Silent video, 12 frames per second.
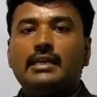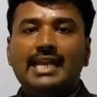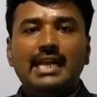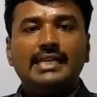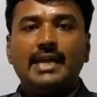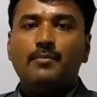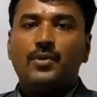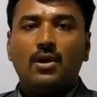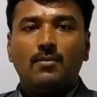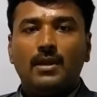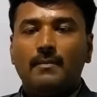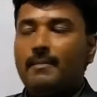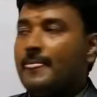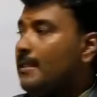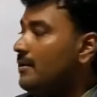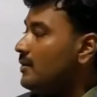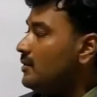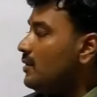real-time problem.
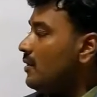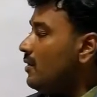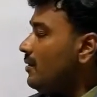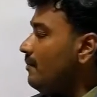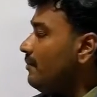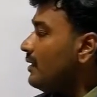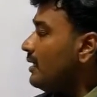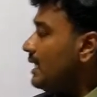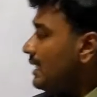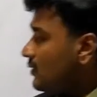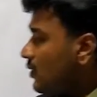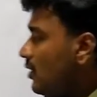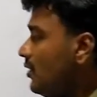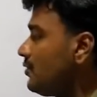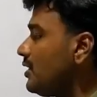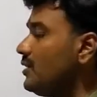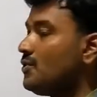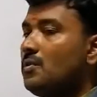So that
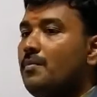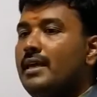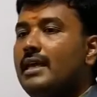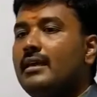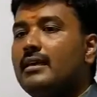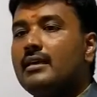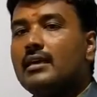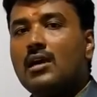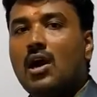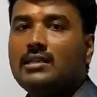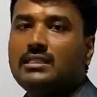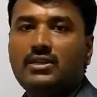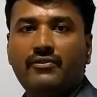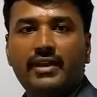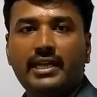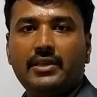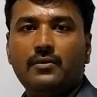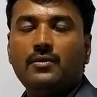solution should be cost
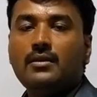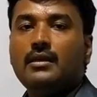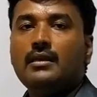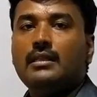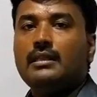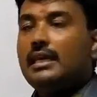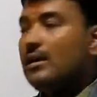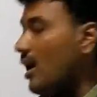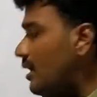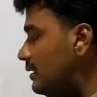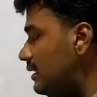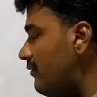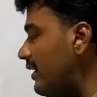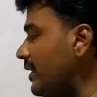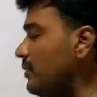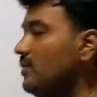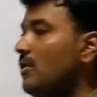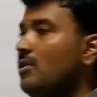effective. The cost
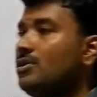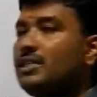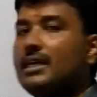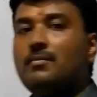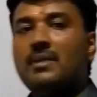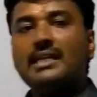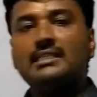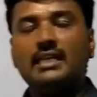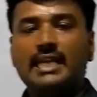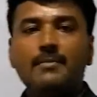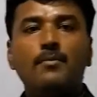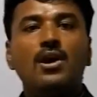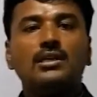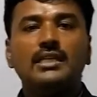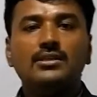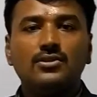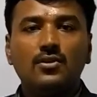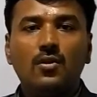effective solution plays an
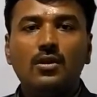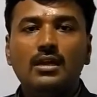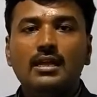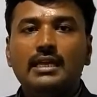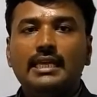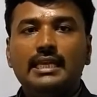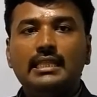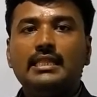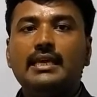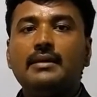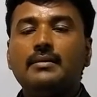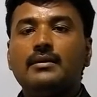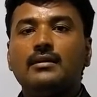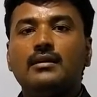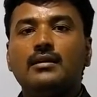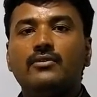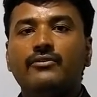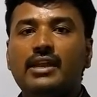important role in the
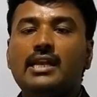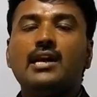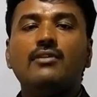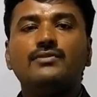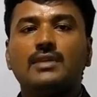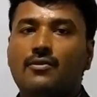field of